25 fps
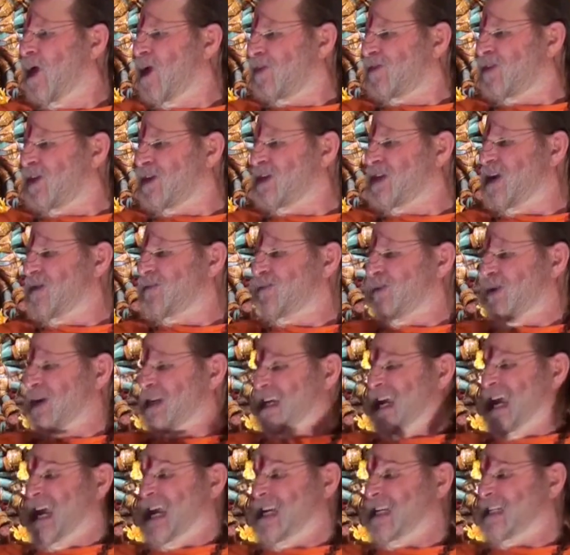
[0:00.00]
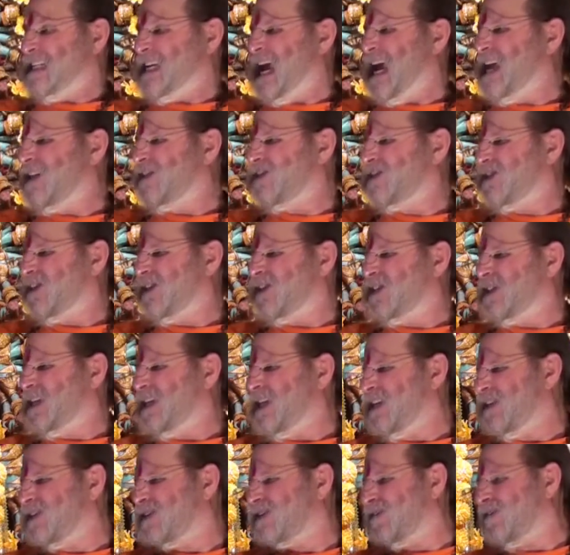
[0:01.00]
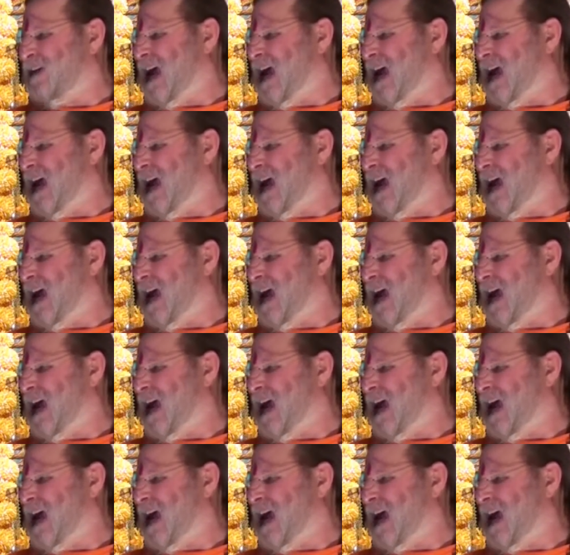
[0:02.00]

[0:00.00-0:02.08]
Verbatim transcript: the different intensities of